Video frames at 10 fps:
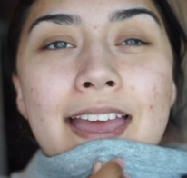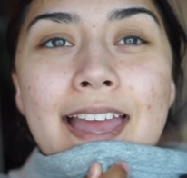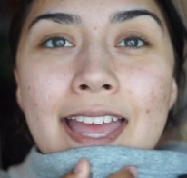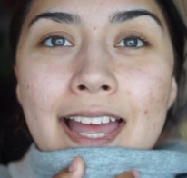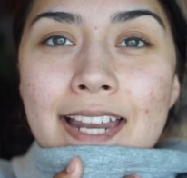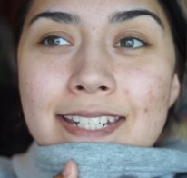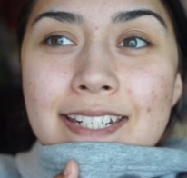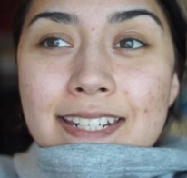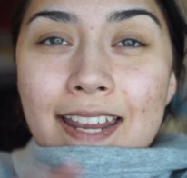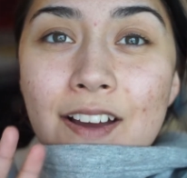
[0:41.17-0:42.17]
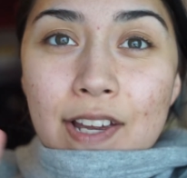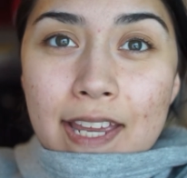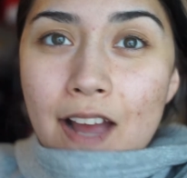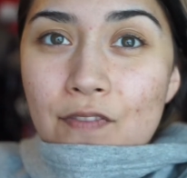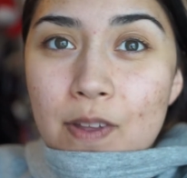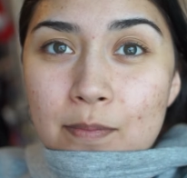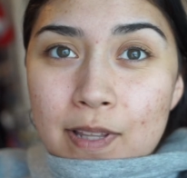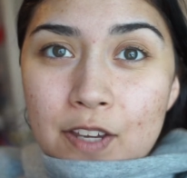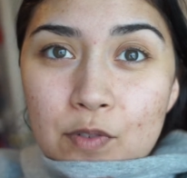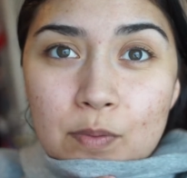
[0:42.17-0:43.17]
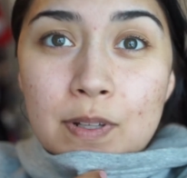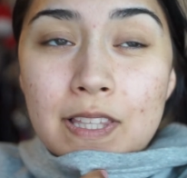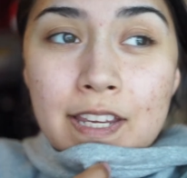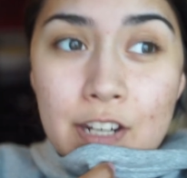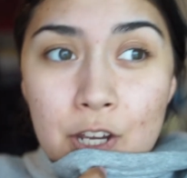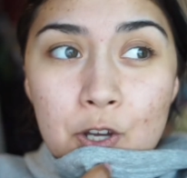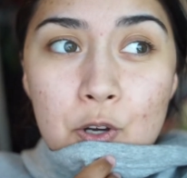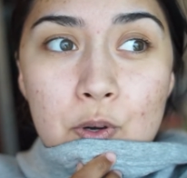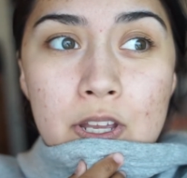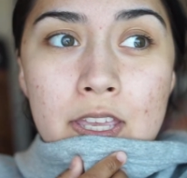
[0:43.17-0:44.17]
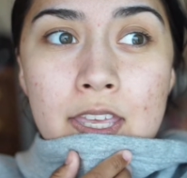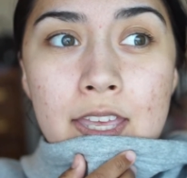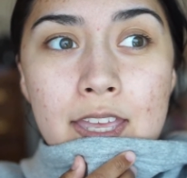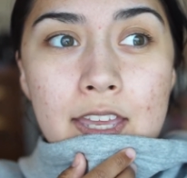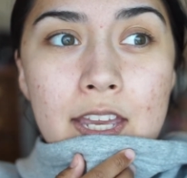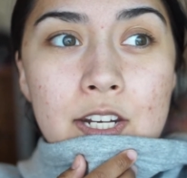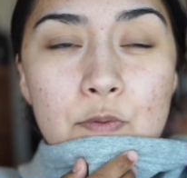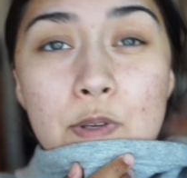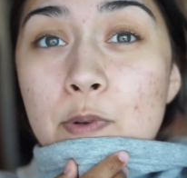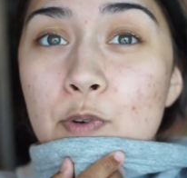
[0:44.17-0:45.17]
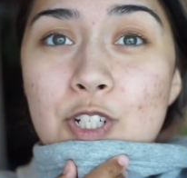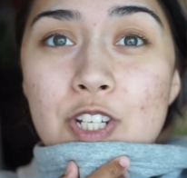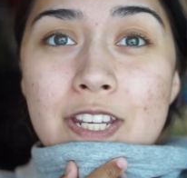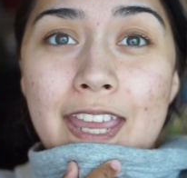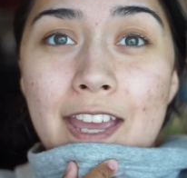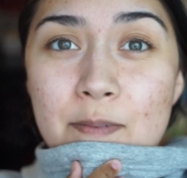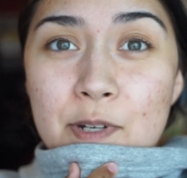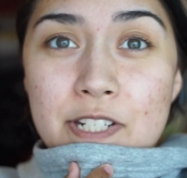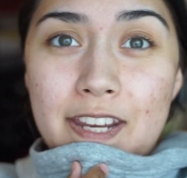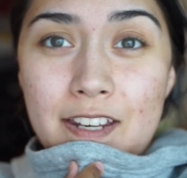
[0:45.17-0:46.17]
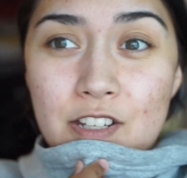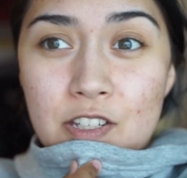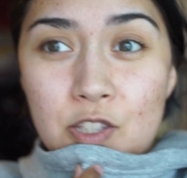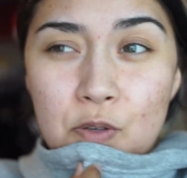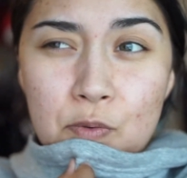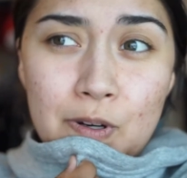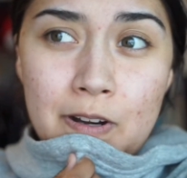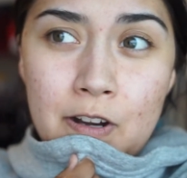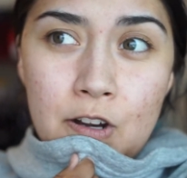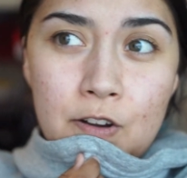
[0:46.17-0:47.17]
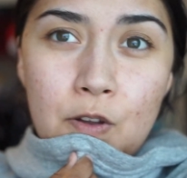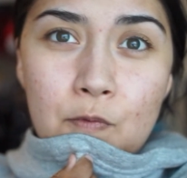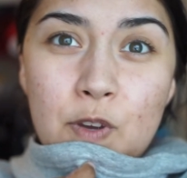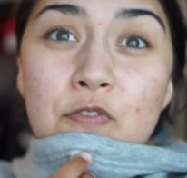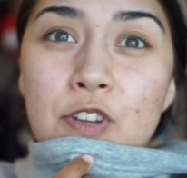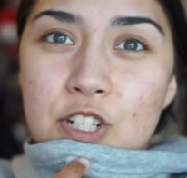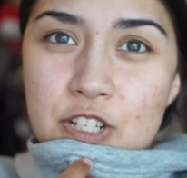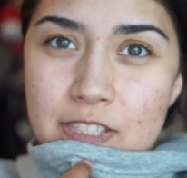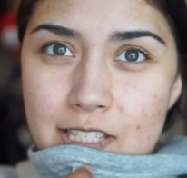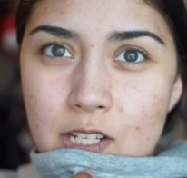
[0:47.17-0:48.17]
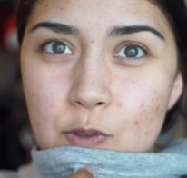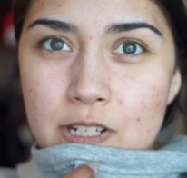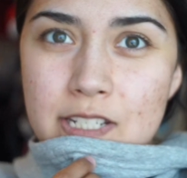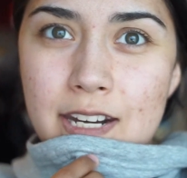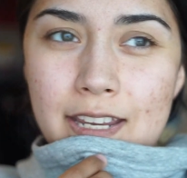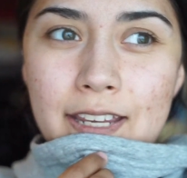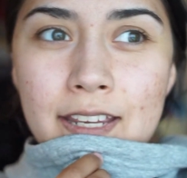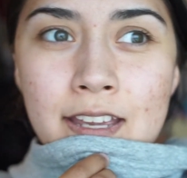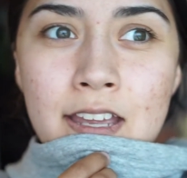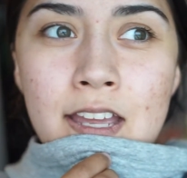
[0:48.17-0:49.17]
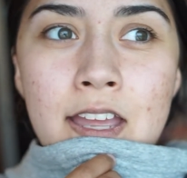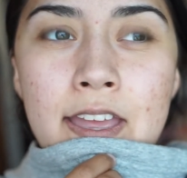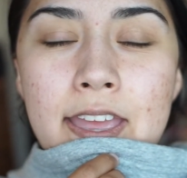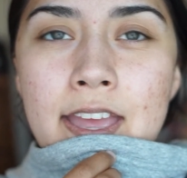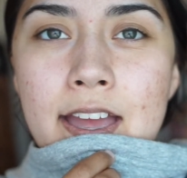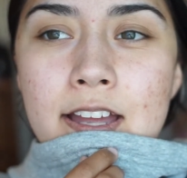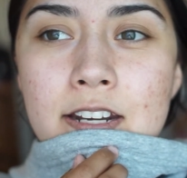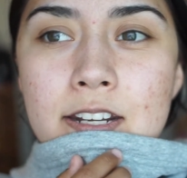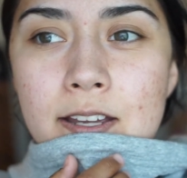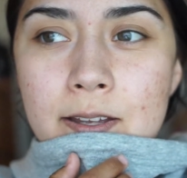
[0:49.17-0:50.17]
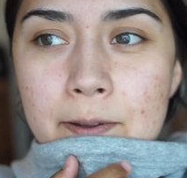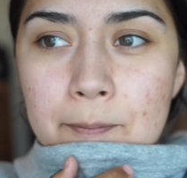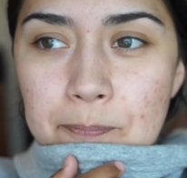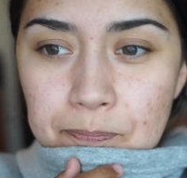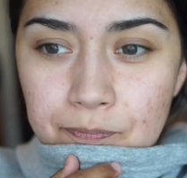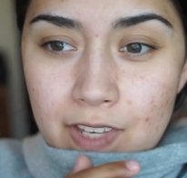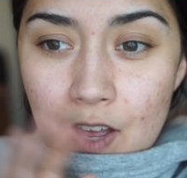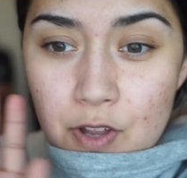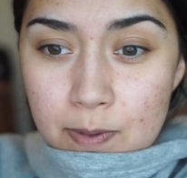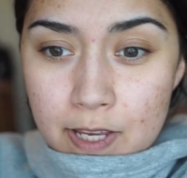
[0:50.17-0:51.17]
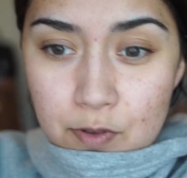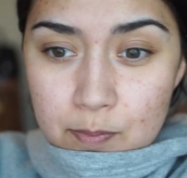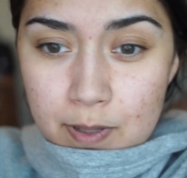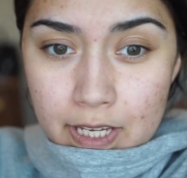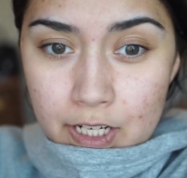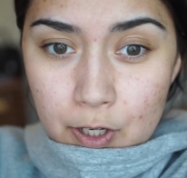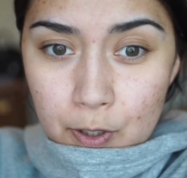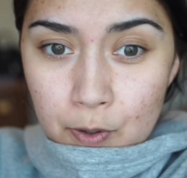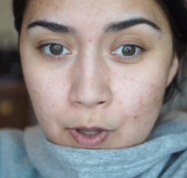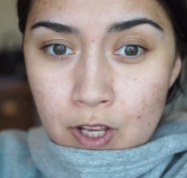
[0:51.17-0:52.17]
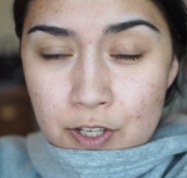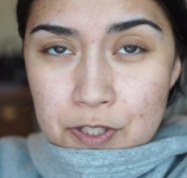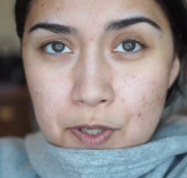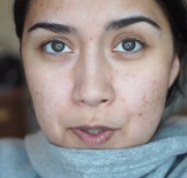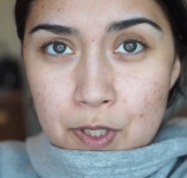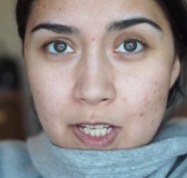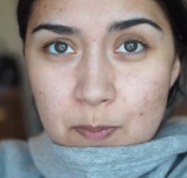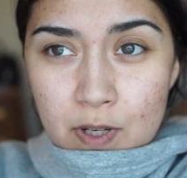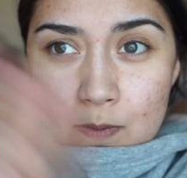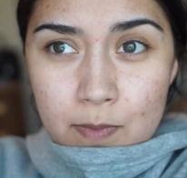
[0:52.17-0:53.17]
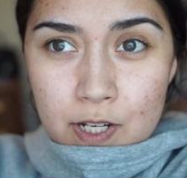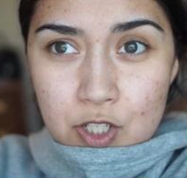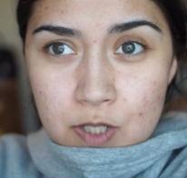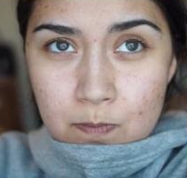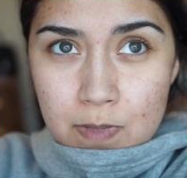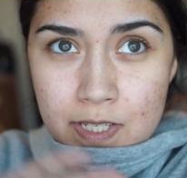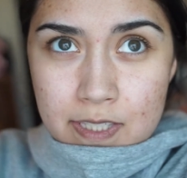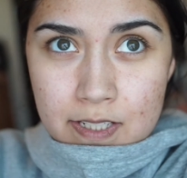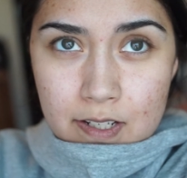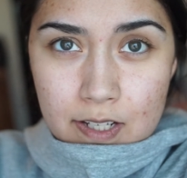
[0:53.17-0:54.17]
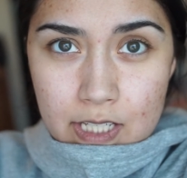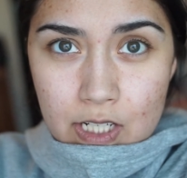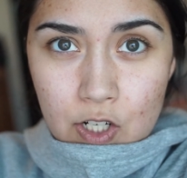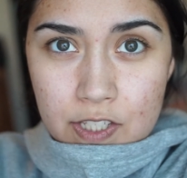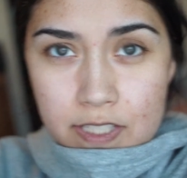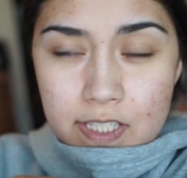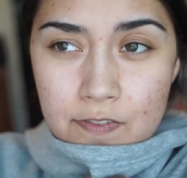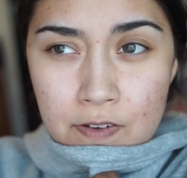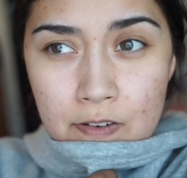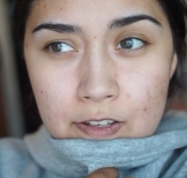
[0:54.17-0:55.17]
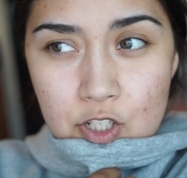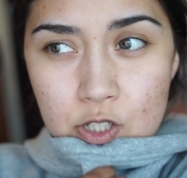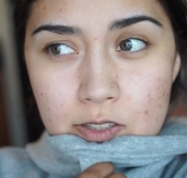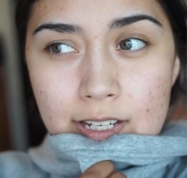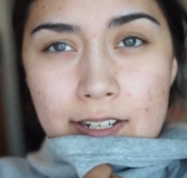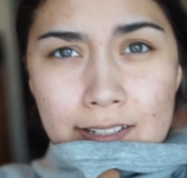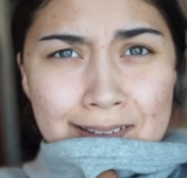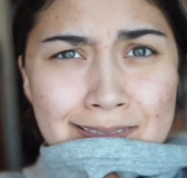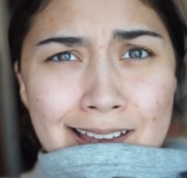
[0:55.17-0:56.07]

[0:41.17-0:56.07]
And now I have them playing with Play-Doh and we've been watching Hannah Montana. So we're, we finished season one today and um, now they're playing with Play-Doh. So you guys pretty much missed all this stuff of us just kind of like